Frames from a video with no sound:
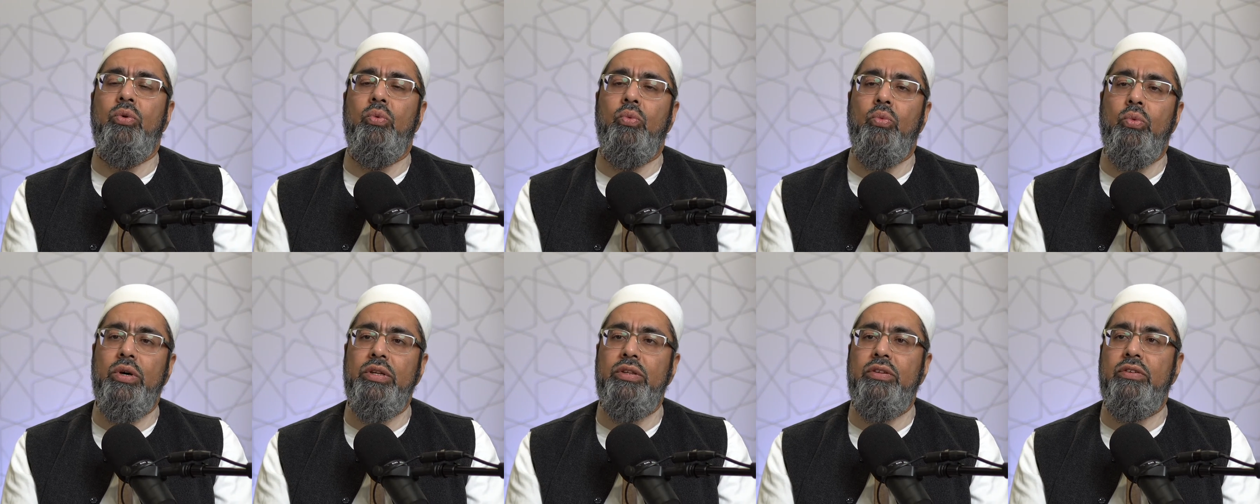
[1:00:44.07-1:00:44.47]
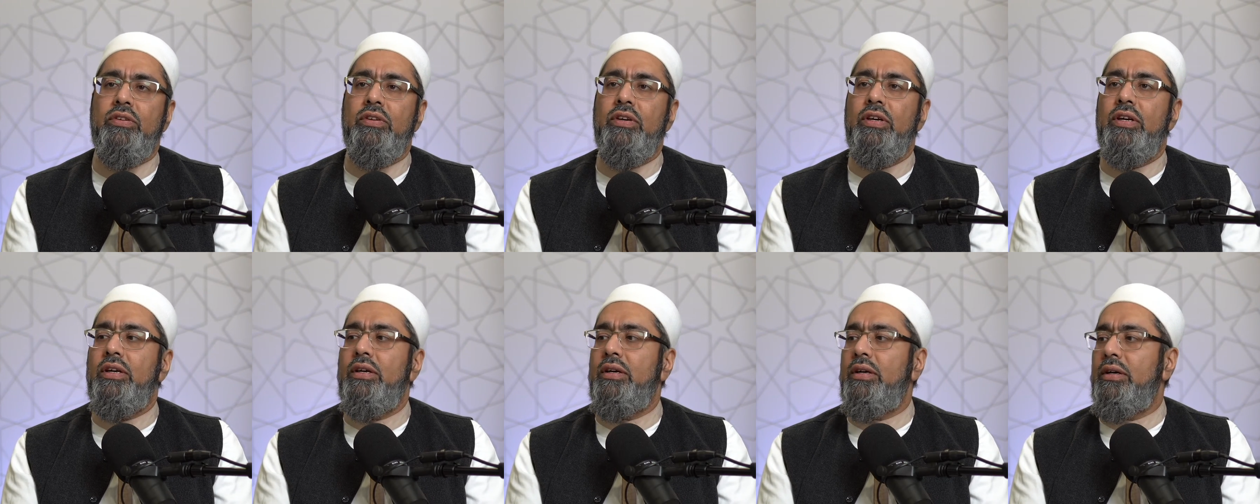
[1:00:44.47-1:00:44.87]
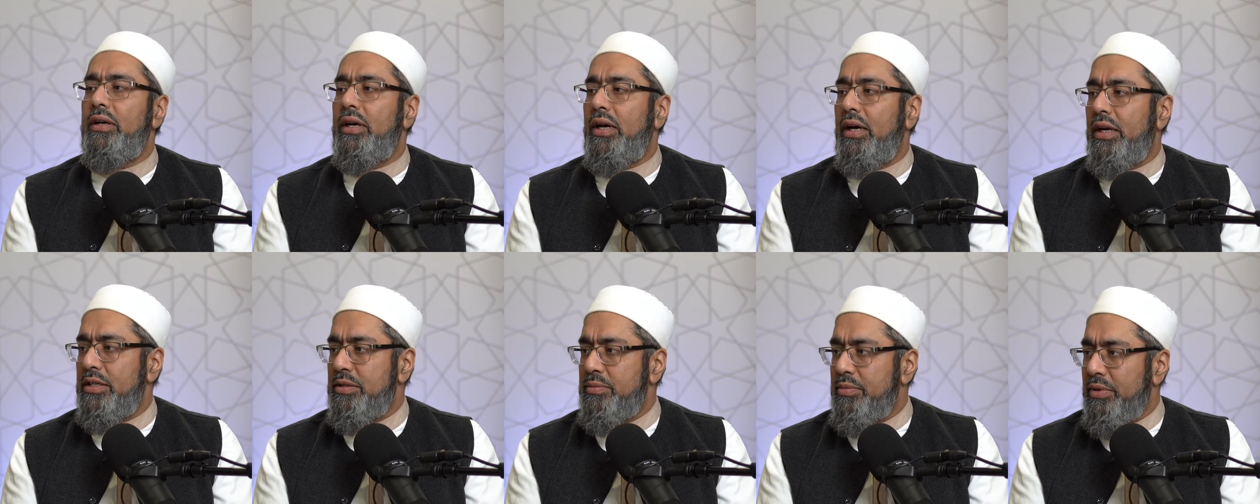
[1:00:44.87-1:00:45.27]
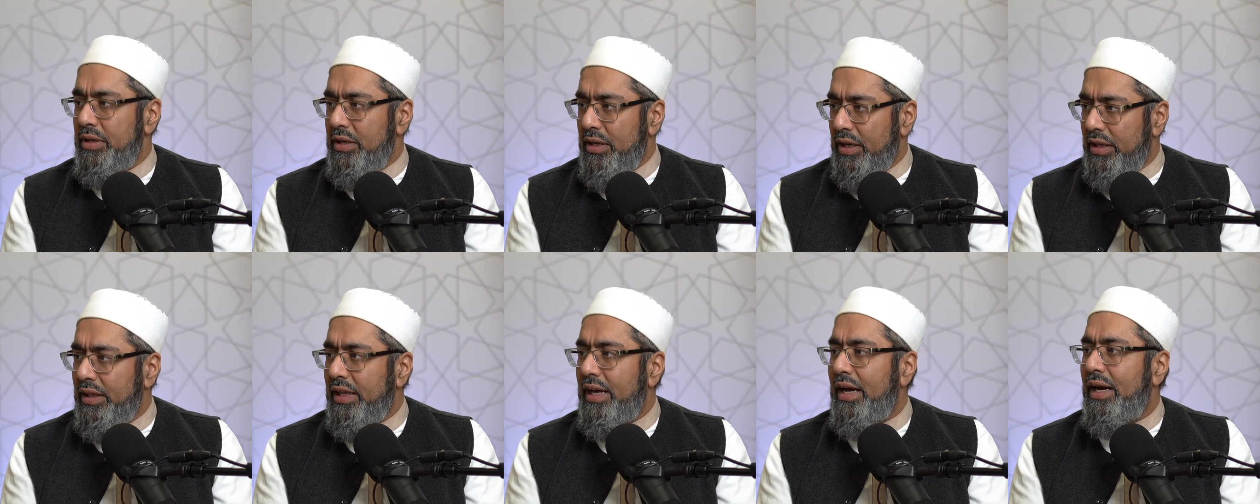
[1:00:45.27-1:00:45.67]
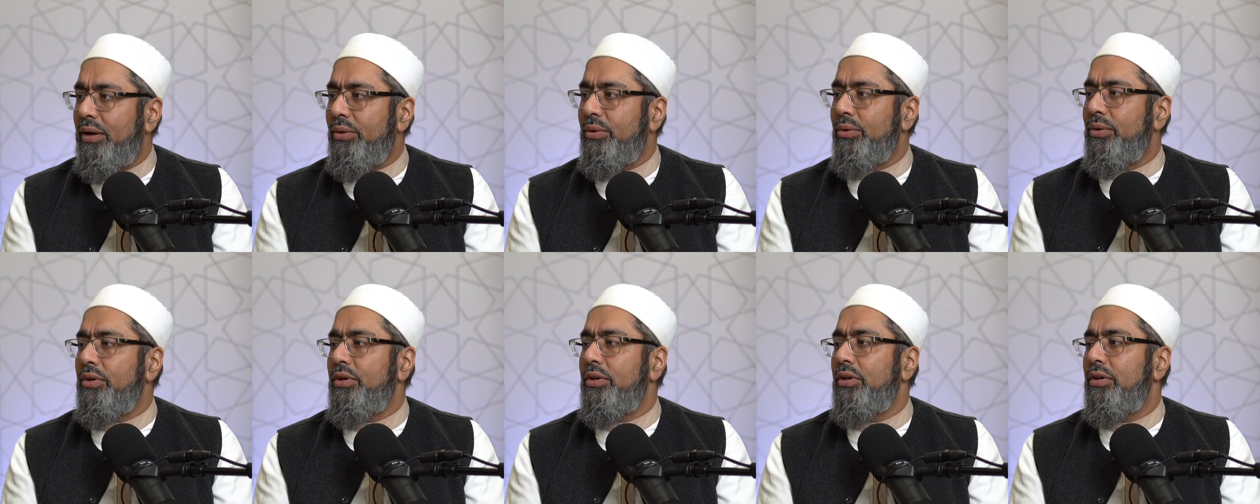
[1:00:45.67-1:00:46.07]
What has been
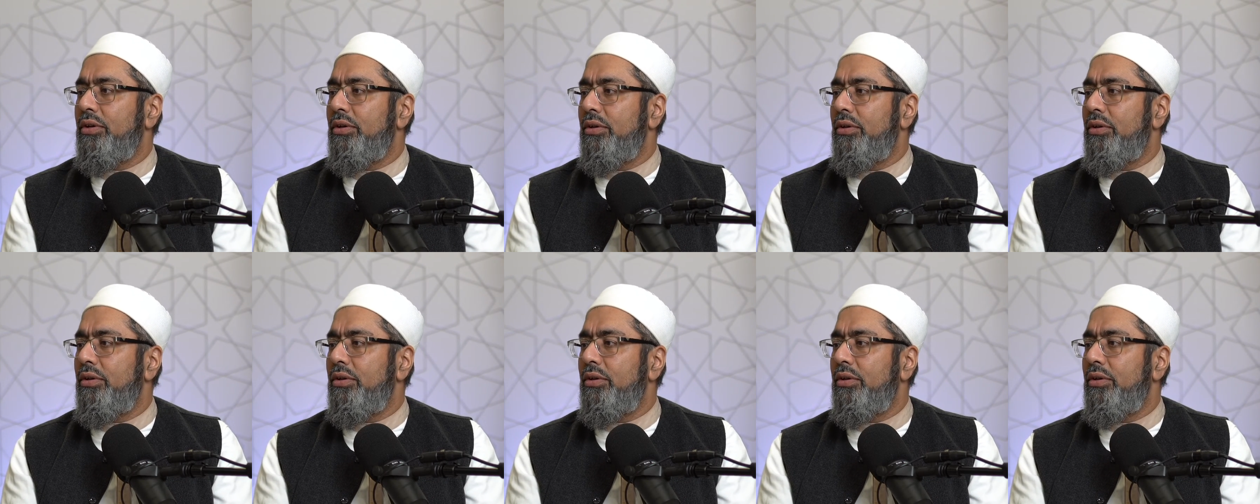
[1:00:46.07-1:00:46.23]
allowed